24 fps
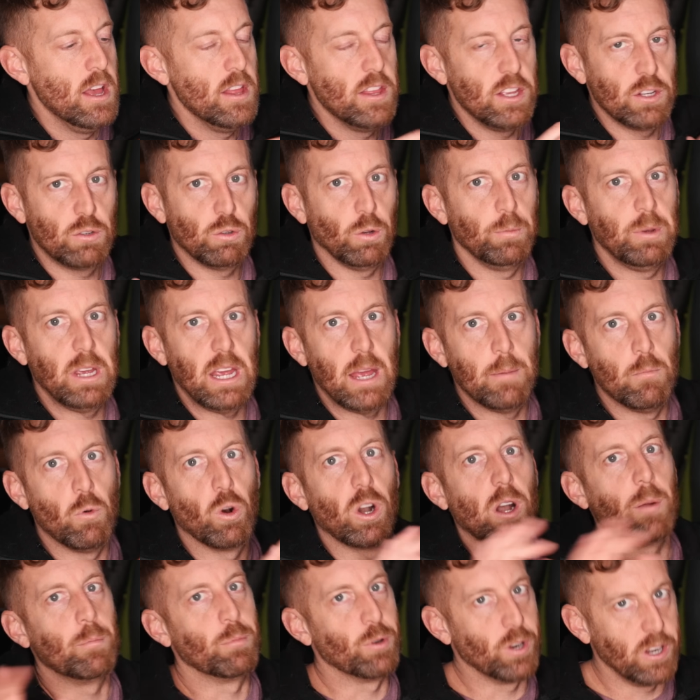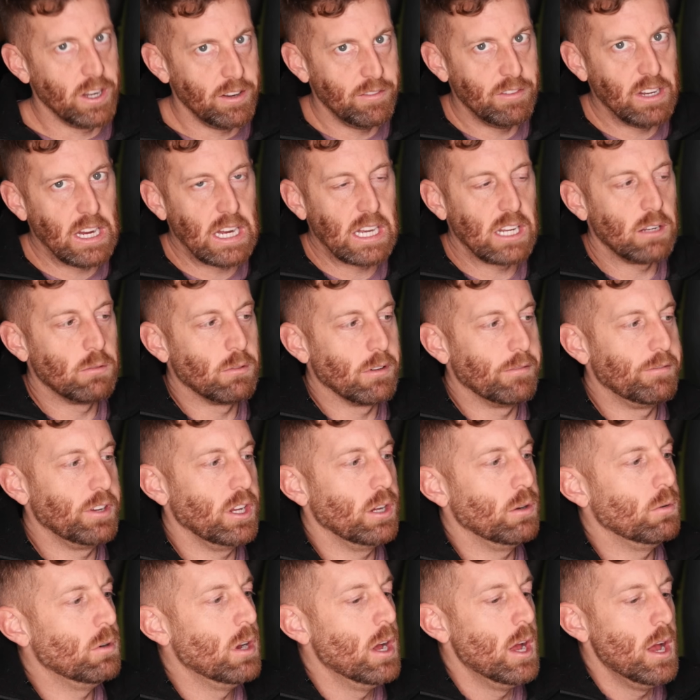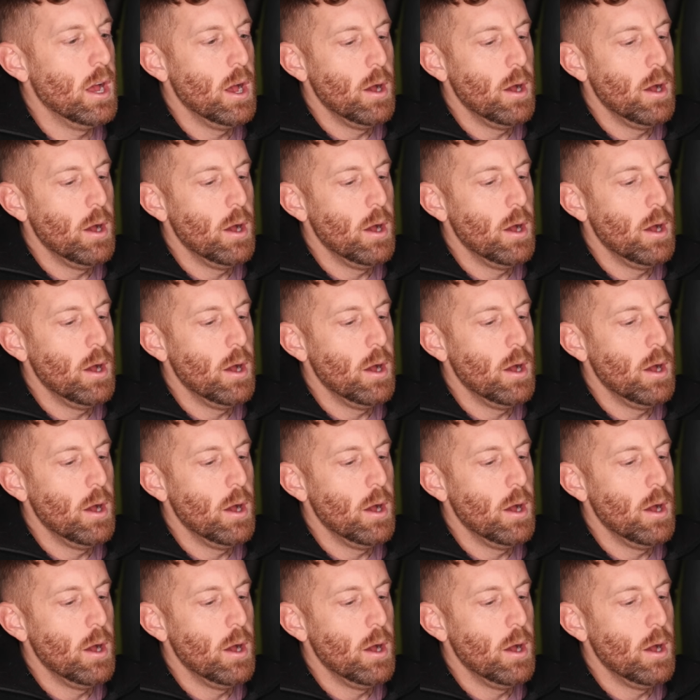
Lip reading: This will be a more abbreviated review.